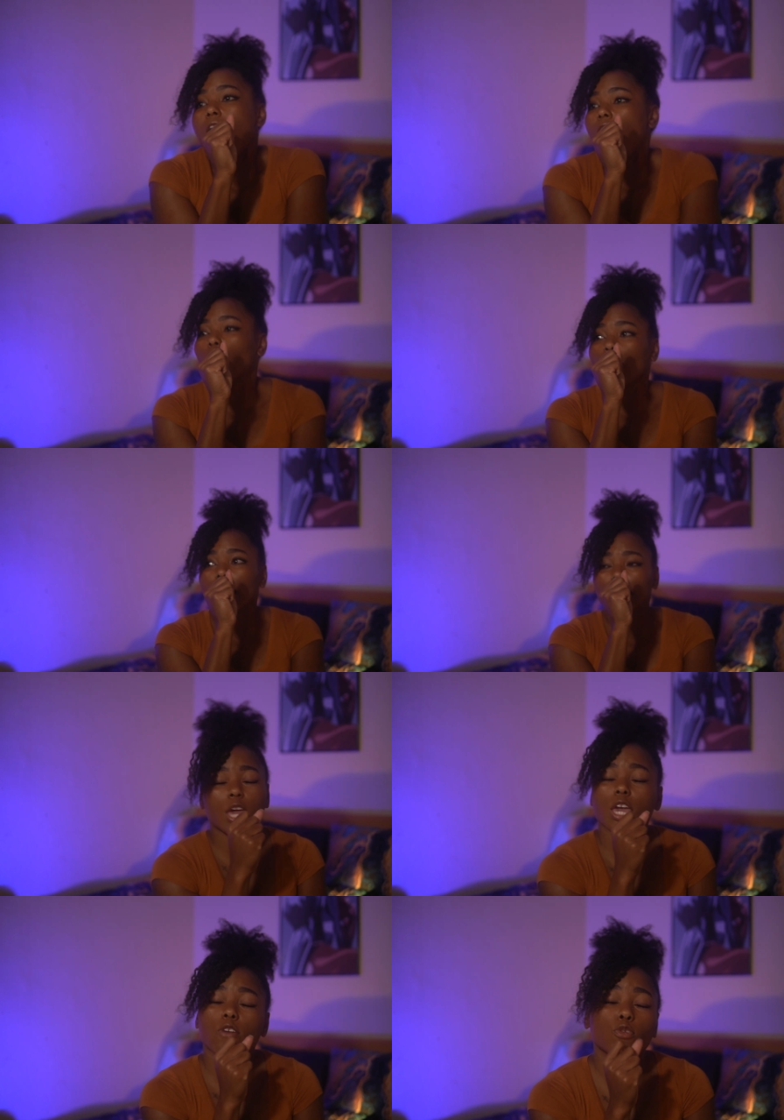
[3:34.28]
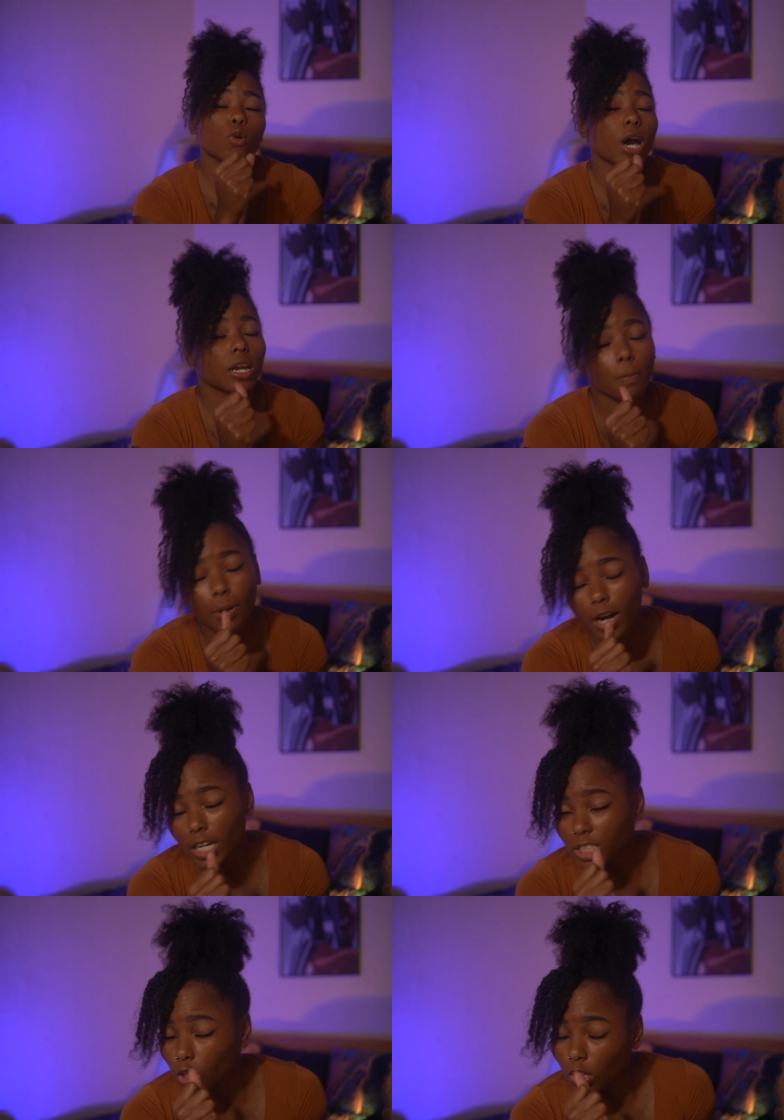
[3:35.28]
all right, if you got a
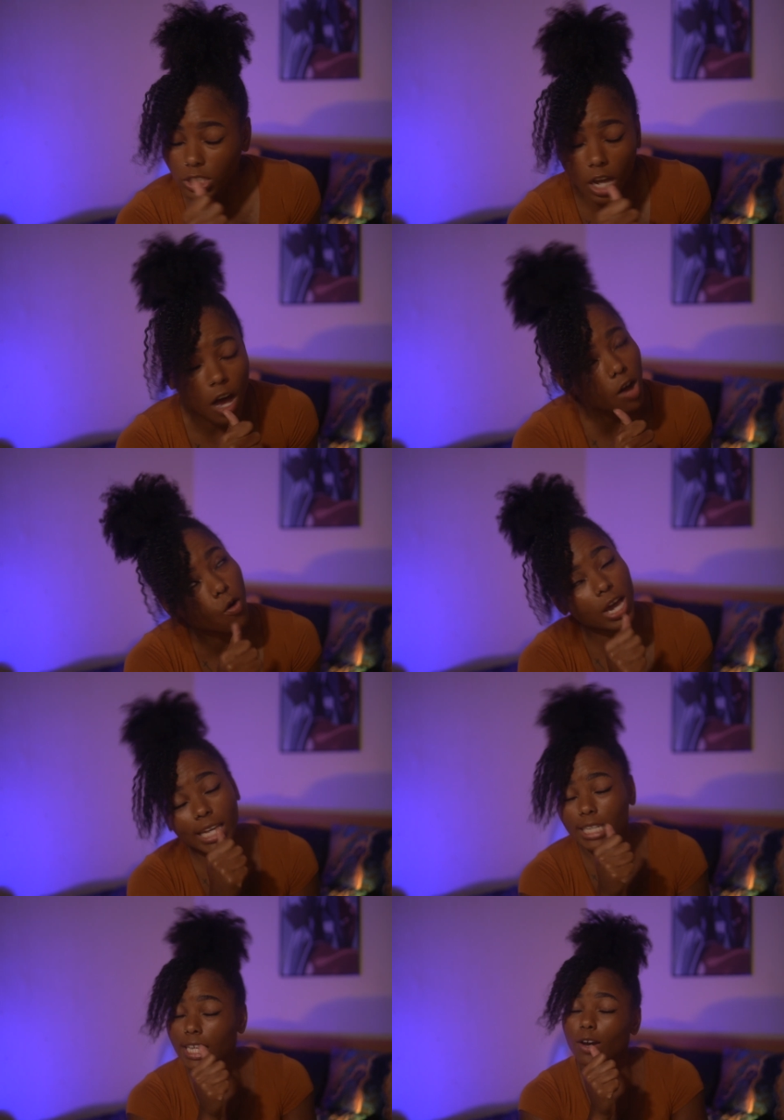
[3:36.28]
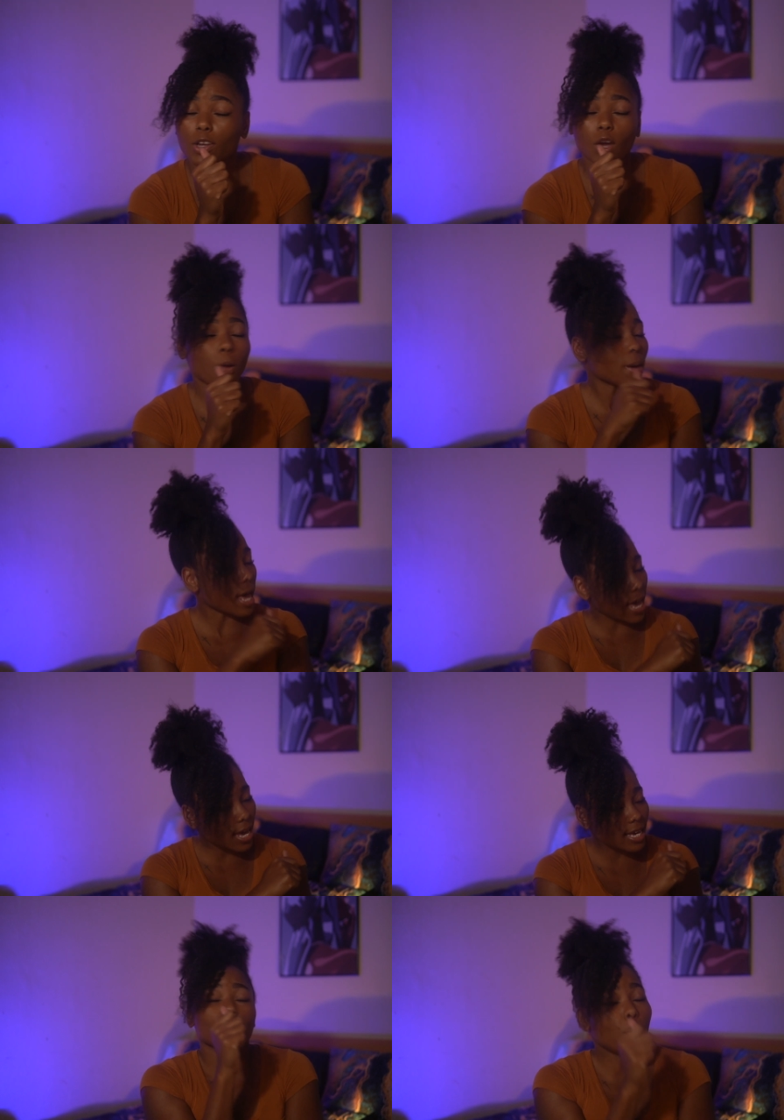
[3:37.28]
push or tug or anything on your
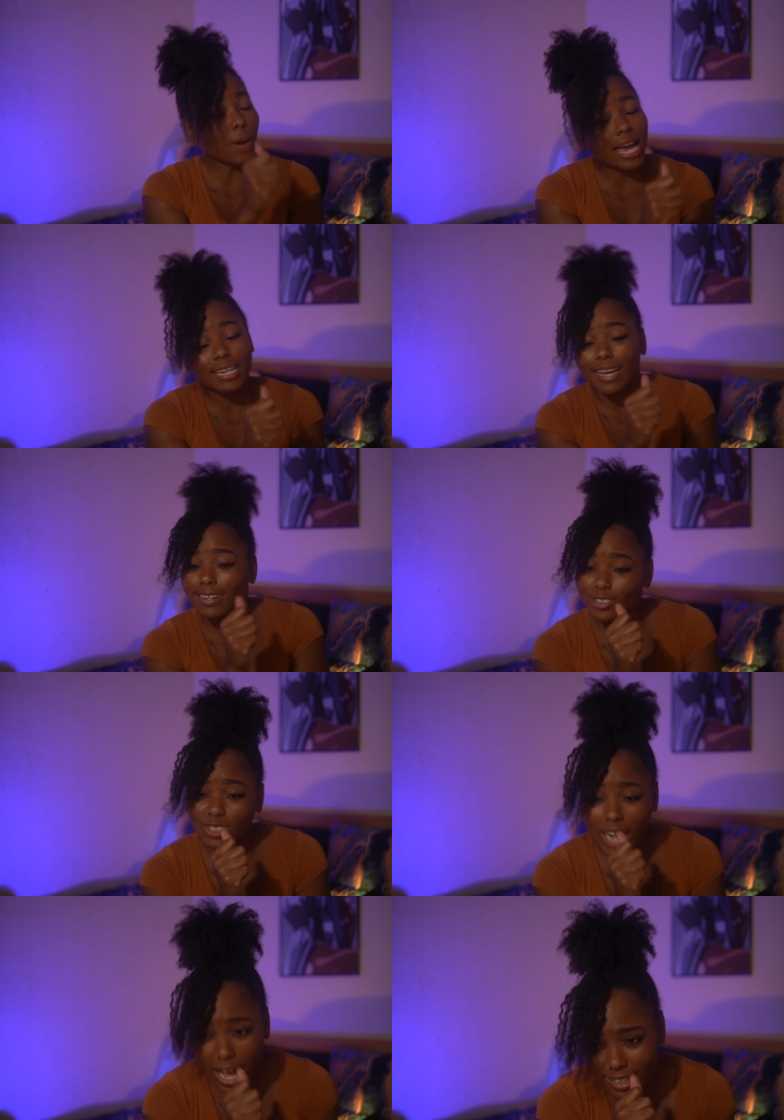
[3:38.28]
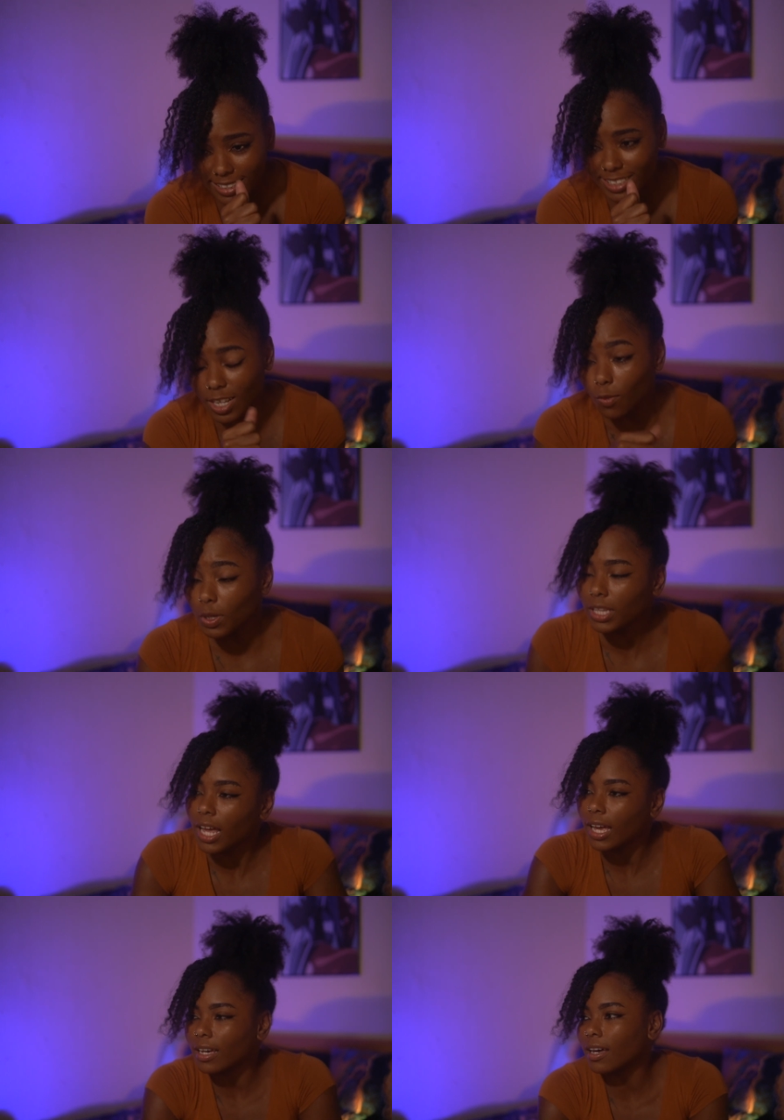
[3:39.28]
bag, you paying that $100. We
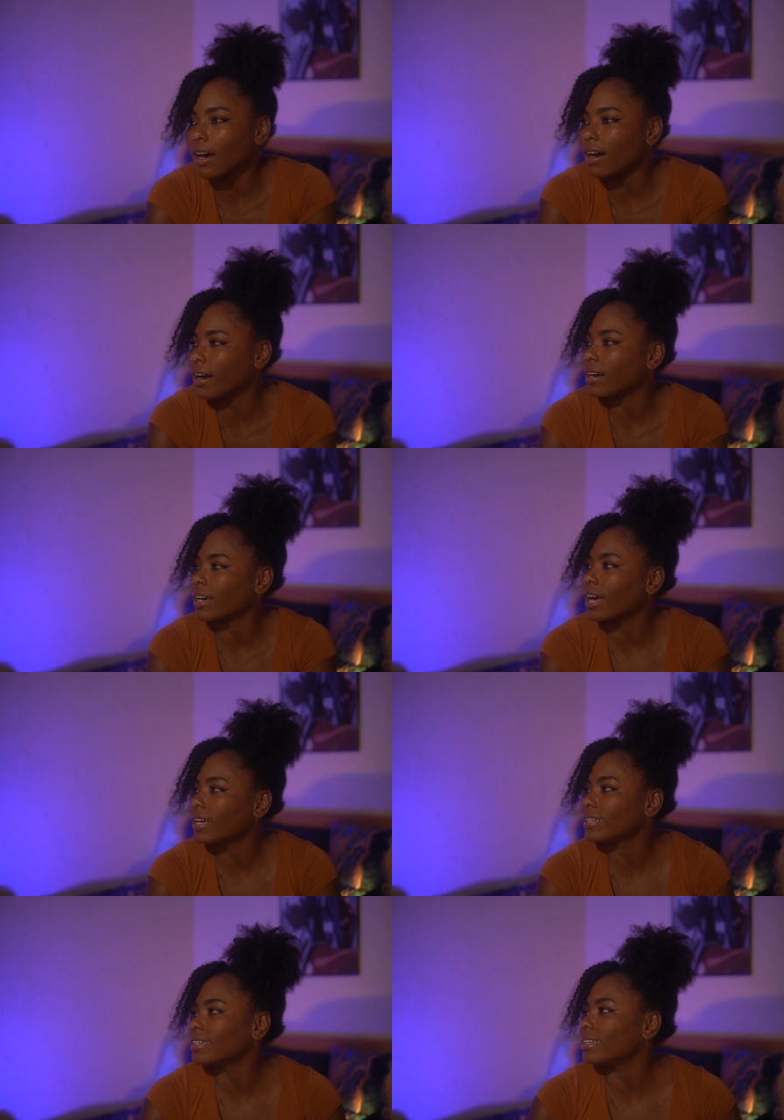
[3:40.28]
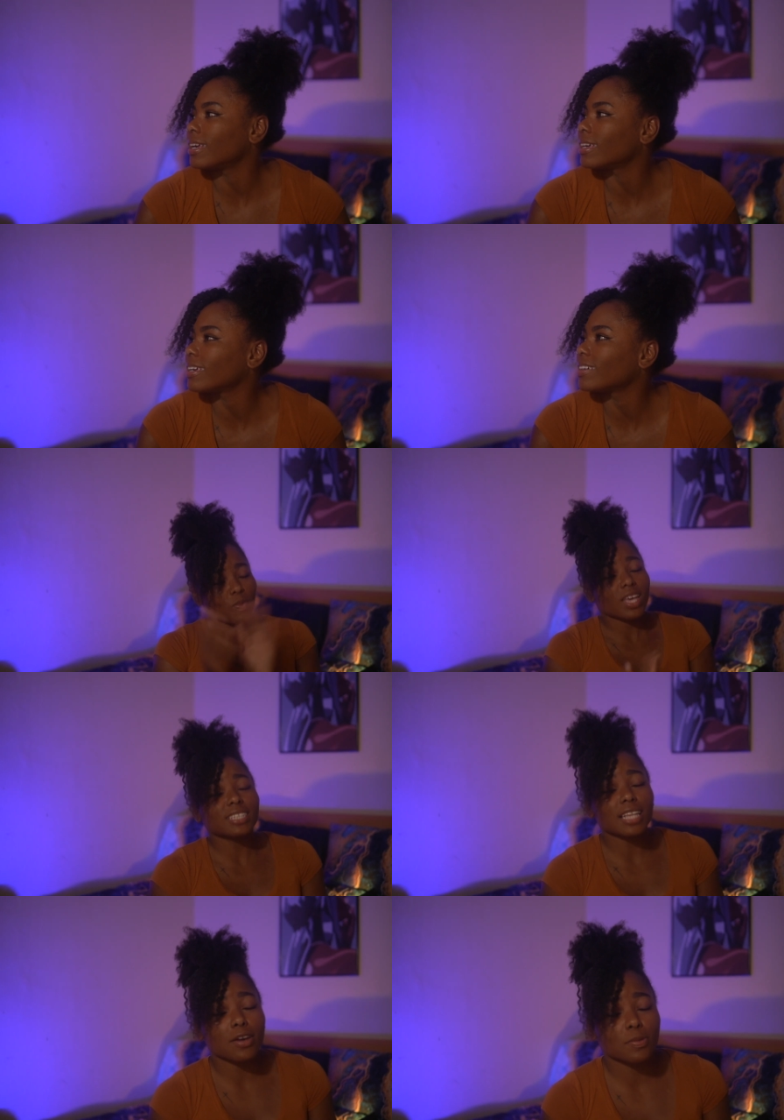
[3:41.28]
like, oh, God dang it.
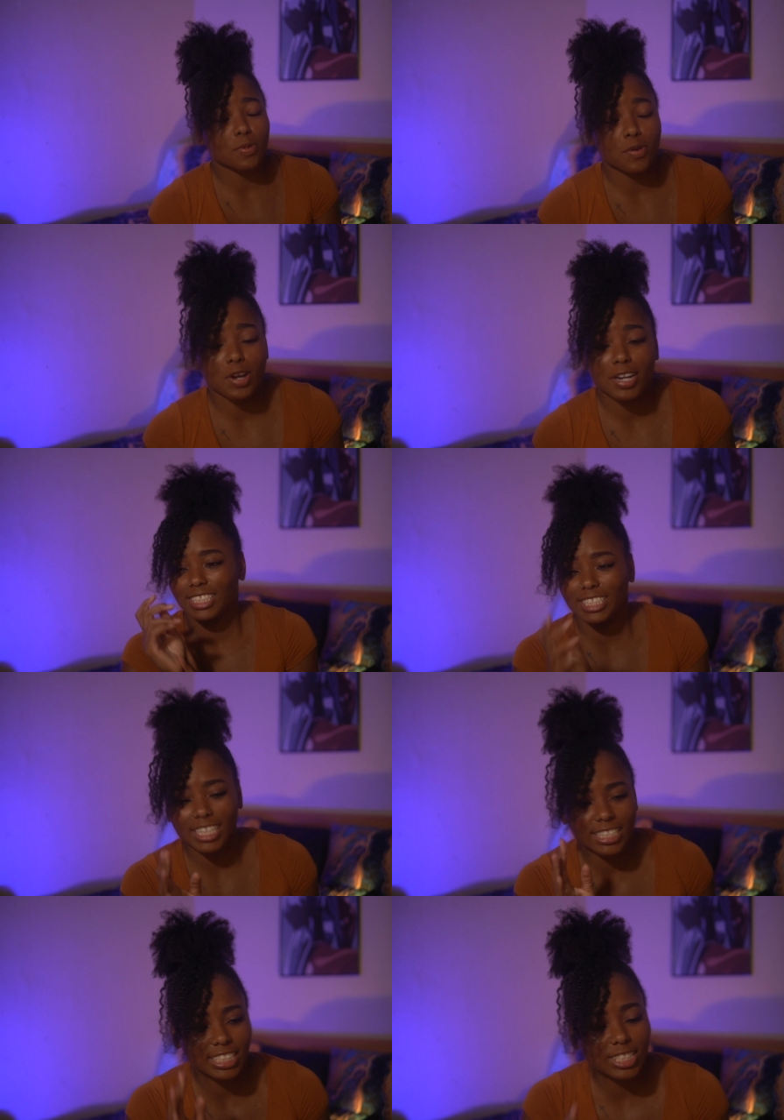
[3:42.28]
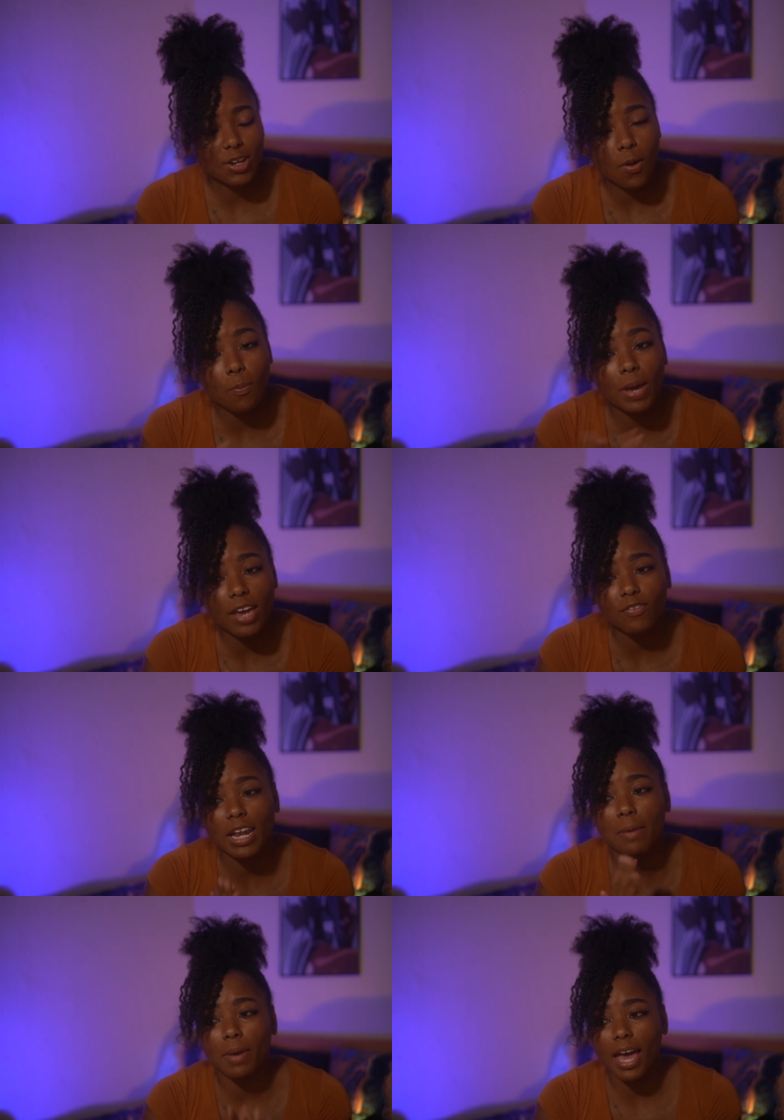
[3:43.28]
It's on the board. G and Gio pay for
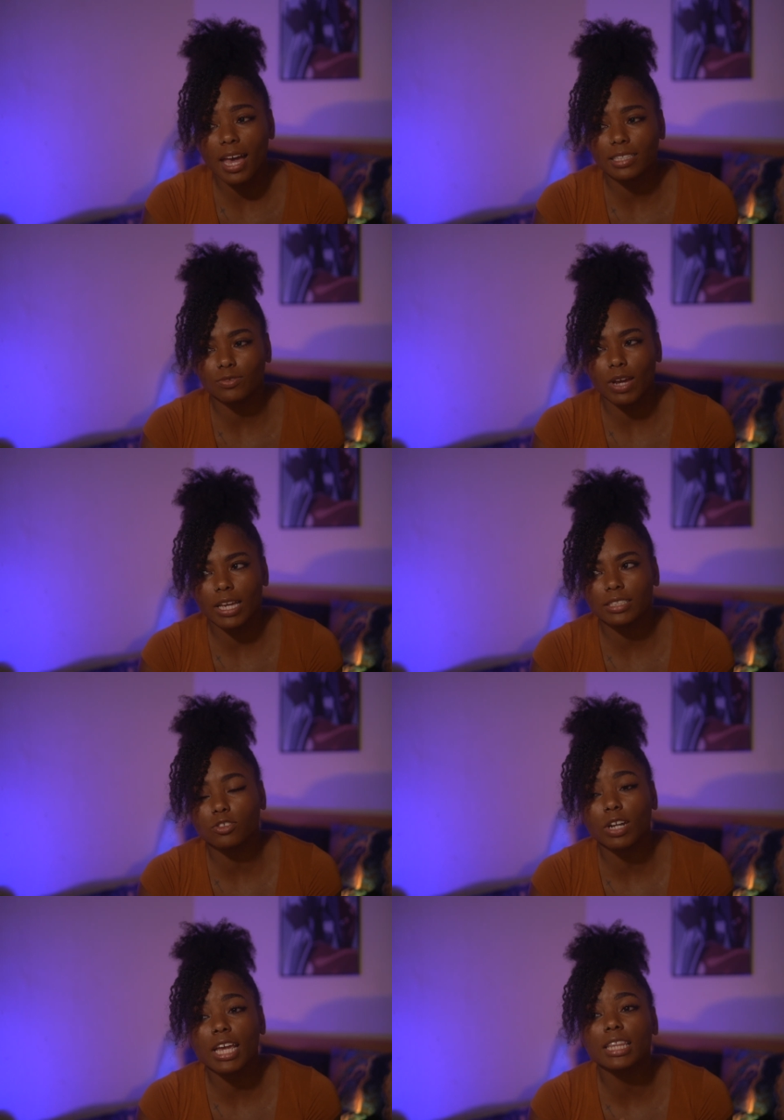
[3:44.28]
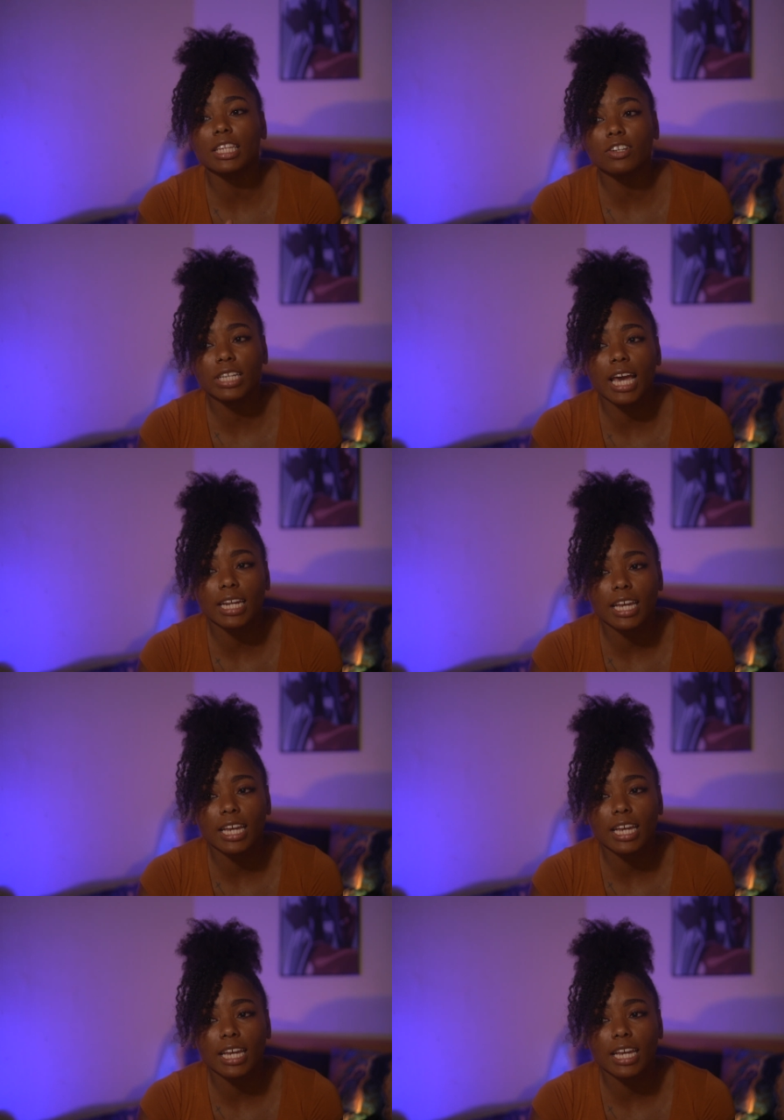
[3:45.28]
their bags, right? So they literally had an